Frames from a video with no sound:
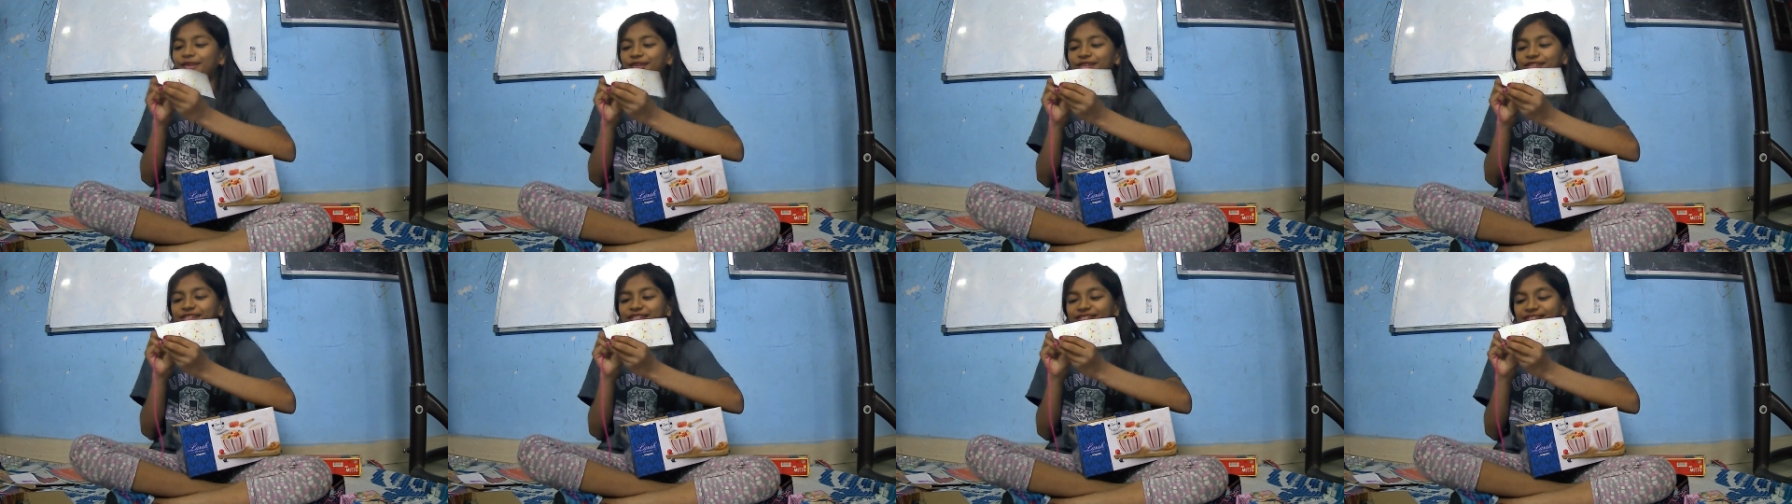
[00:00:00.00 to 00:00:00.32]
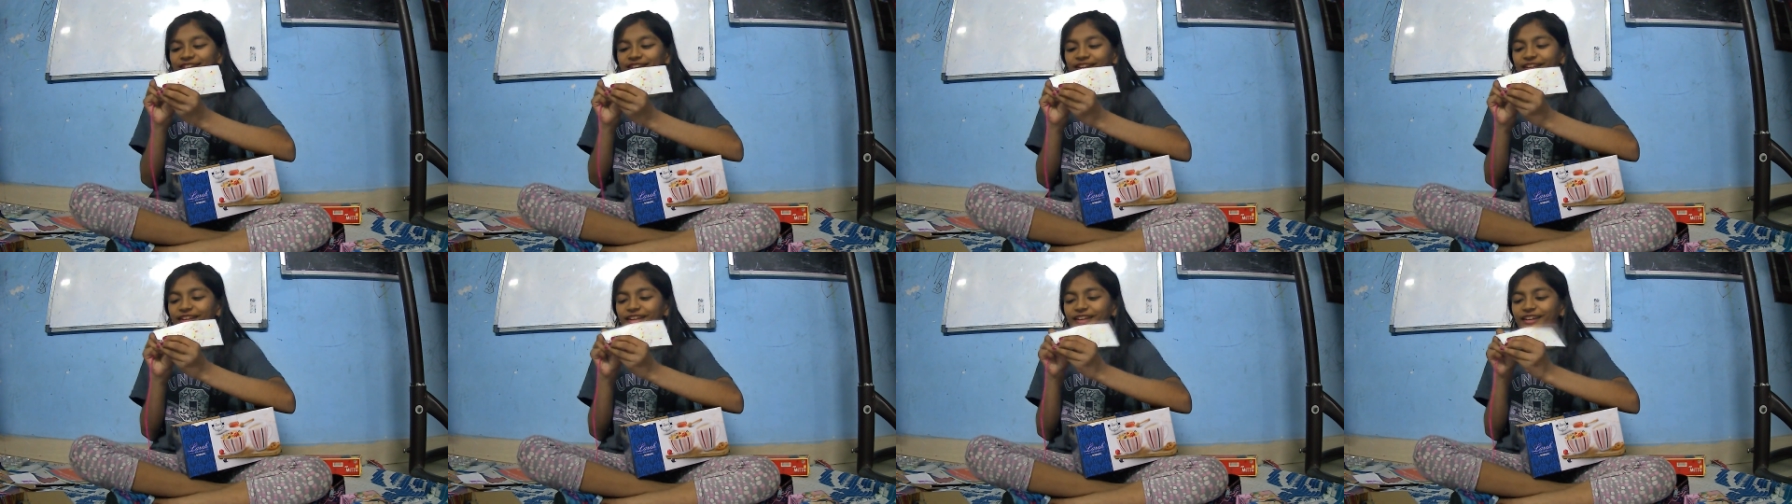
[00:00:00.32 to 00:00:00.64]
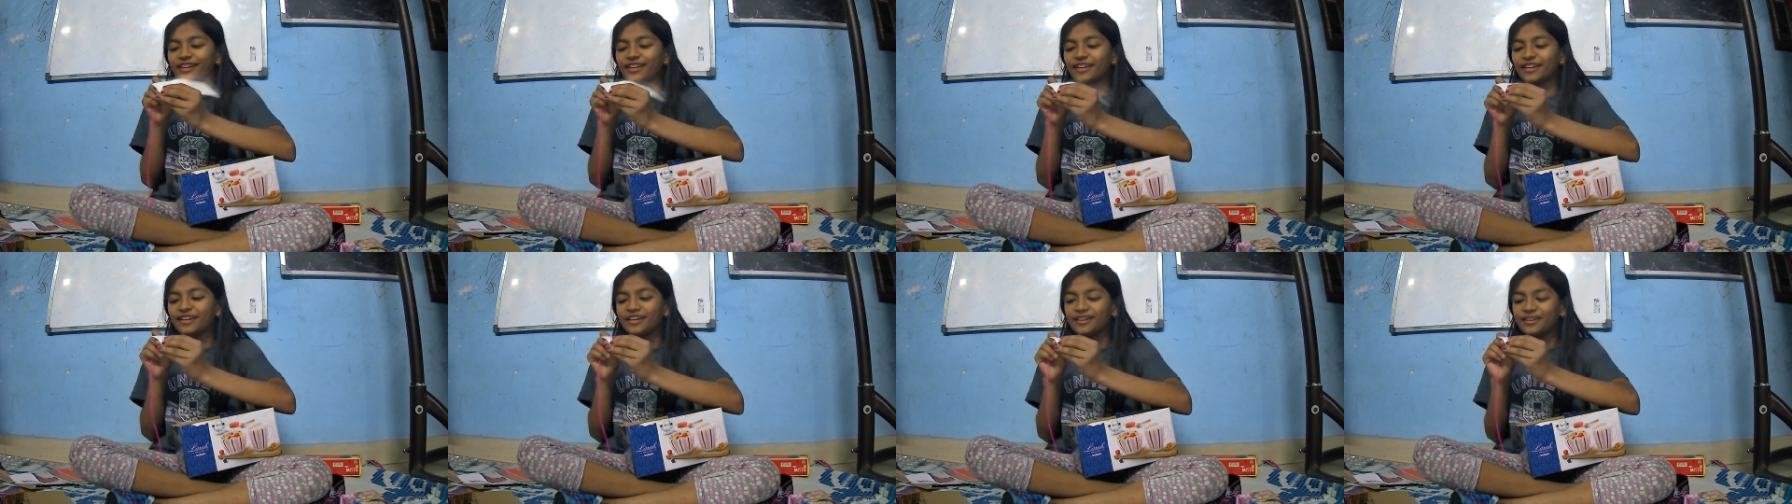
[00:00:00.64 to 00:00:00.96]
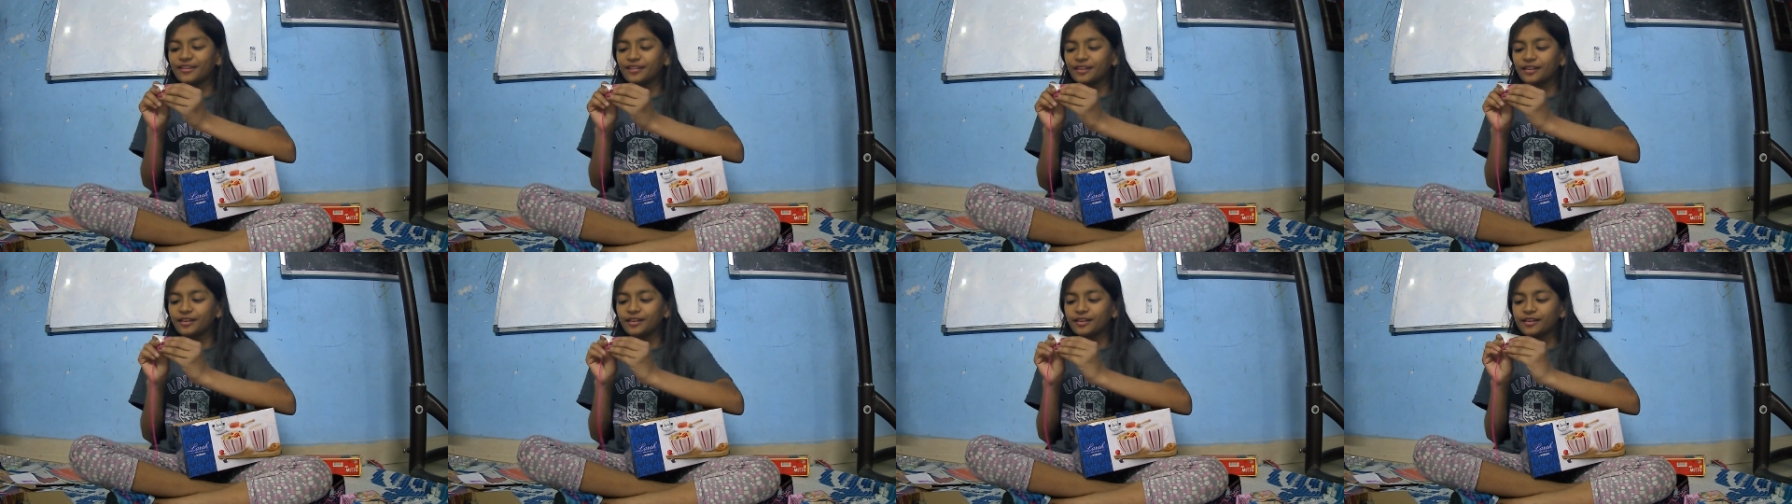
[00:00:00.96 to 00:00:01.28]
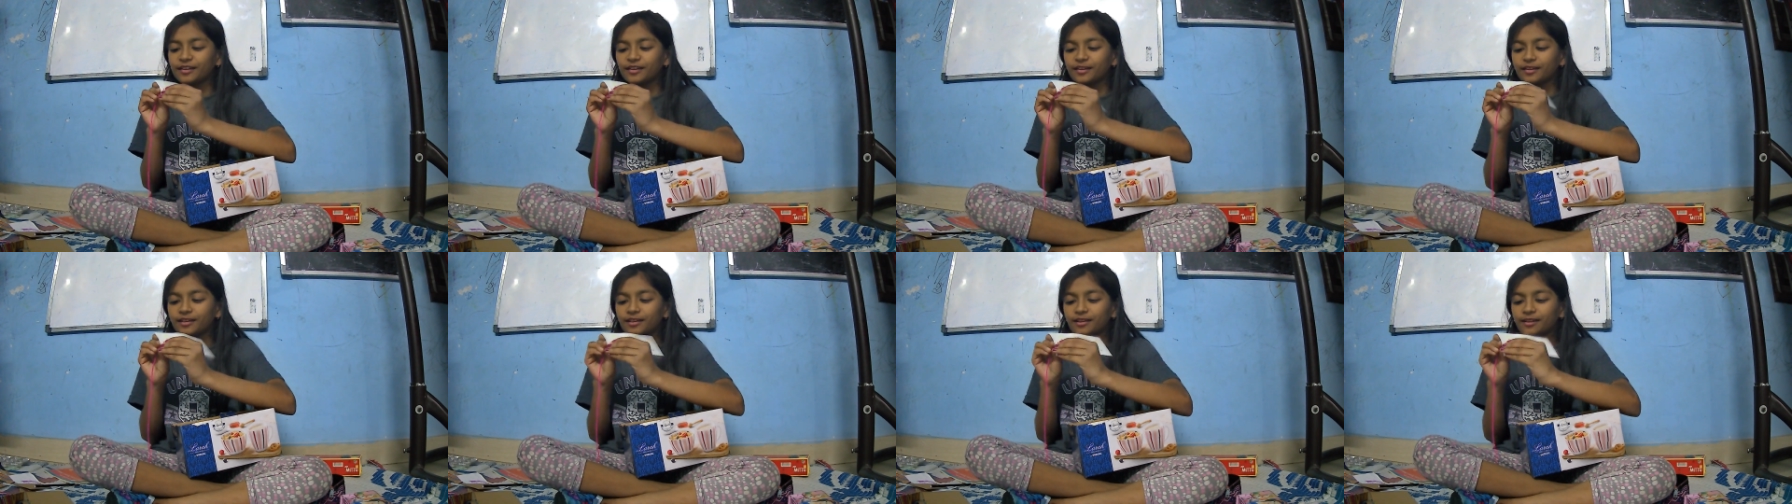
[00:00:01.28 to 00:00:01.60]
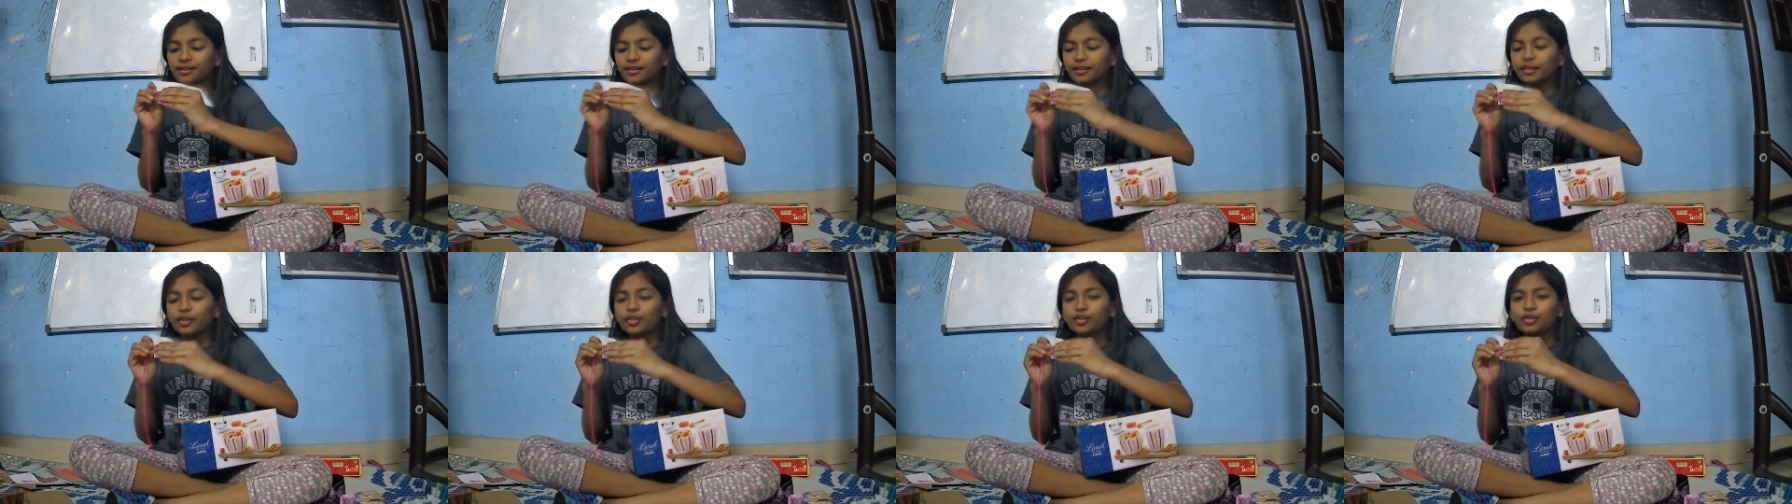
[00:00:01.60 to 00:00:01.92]
string
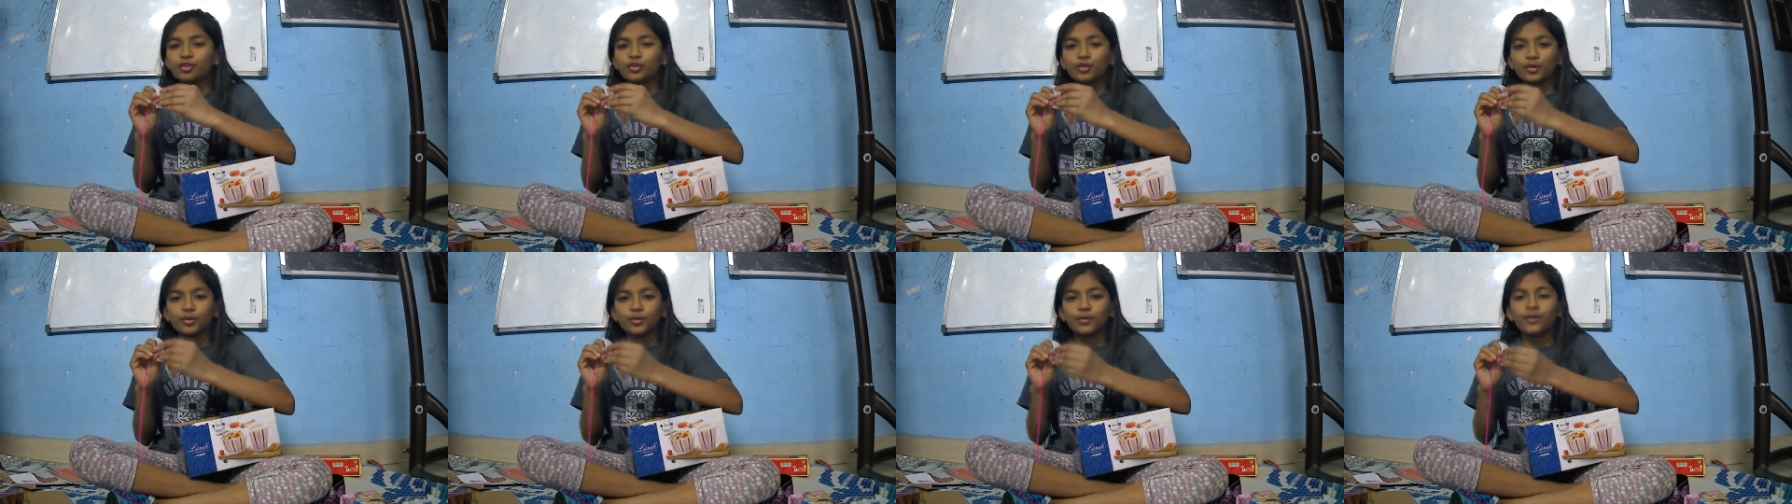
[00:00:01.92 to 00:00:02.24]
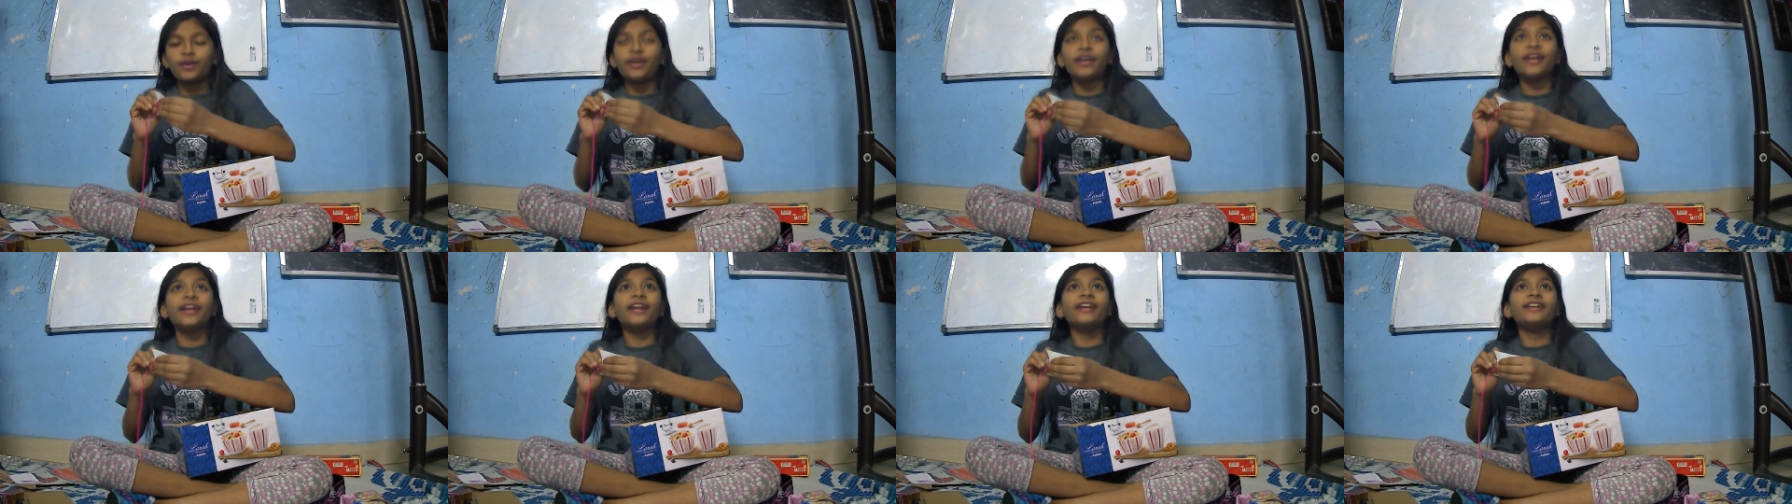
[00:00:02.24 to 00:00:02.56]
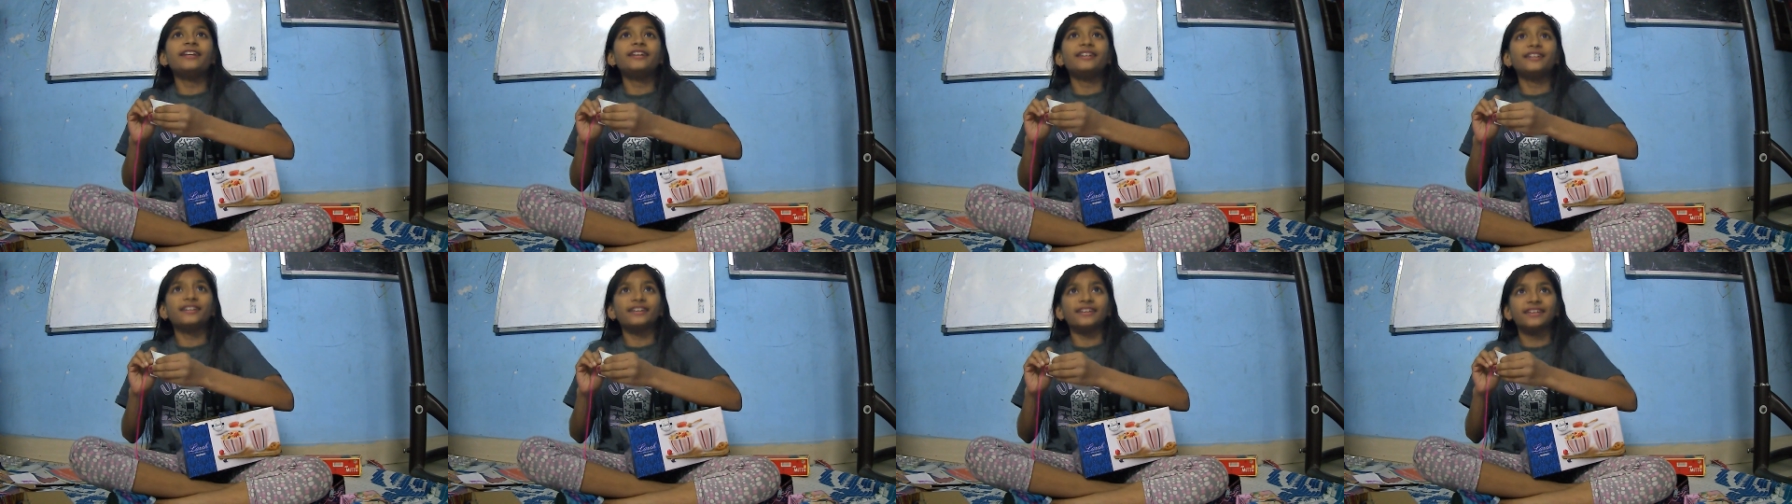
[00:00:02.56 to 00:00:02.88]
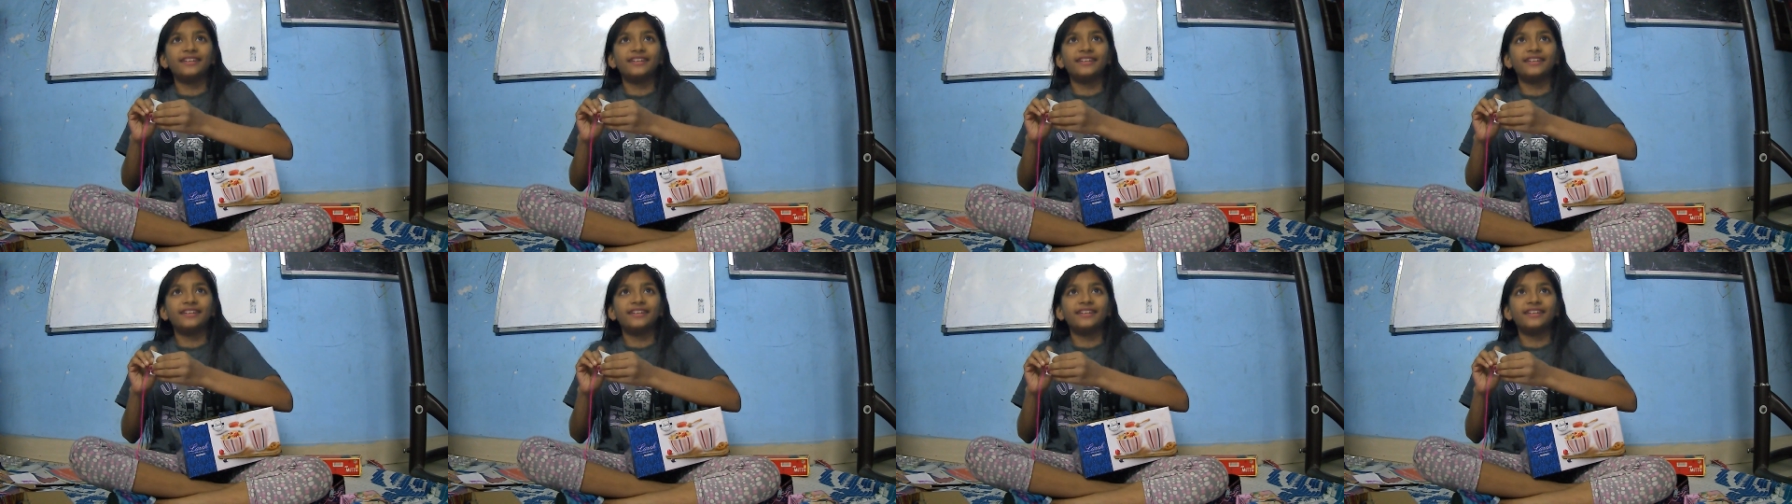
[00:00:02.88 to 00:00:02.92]
through it,